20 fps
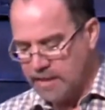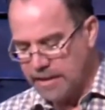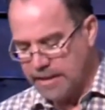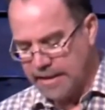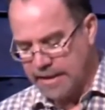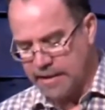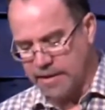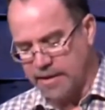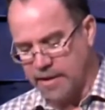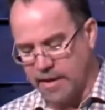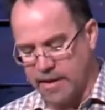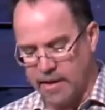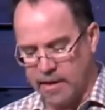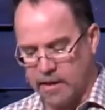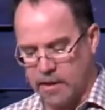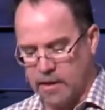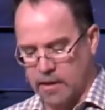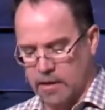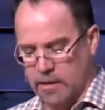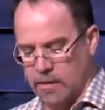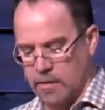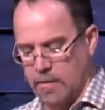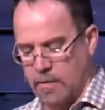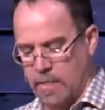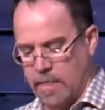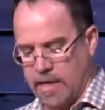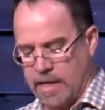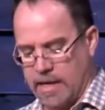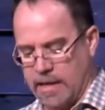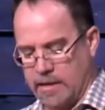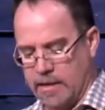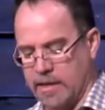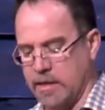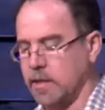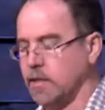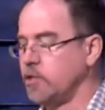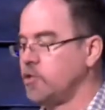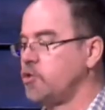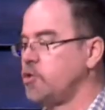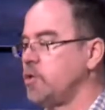and
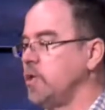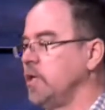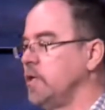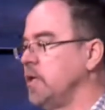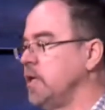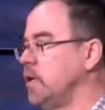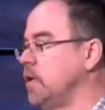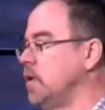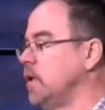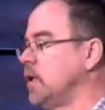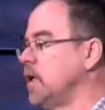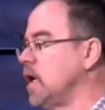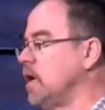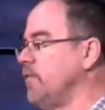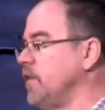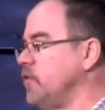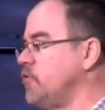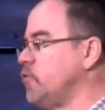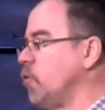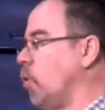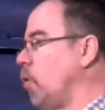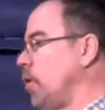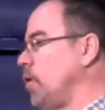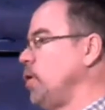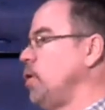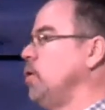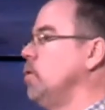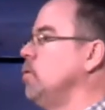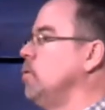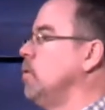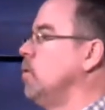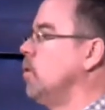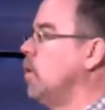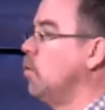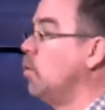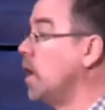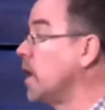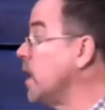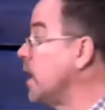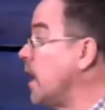then kind of exhort you. Well,
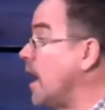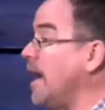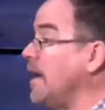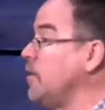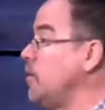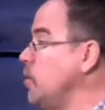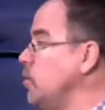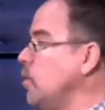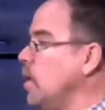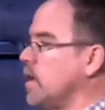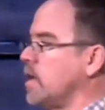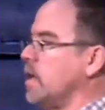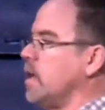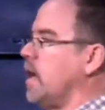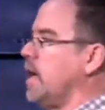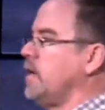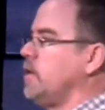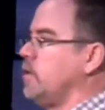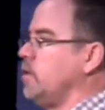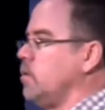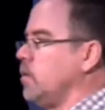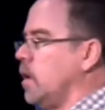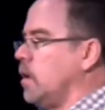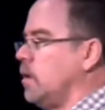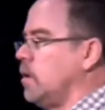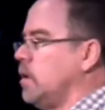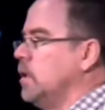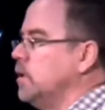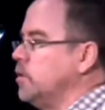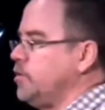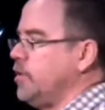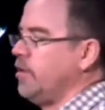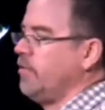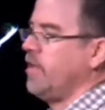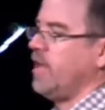what can I do? What can I do? I'll share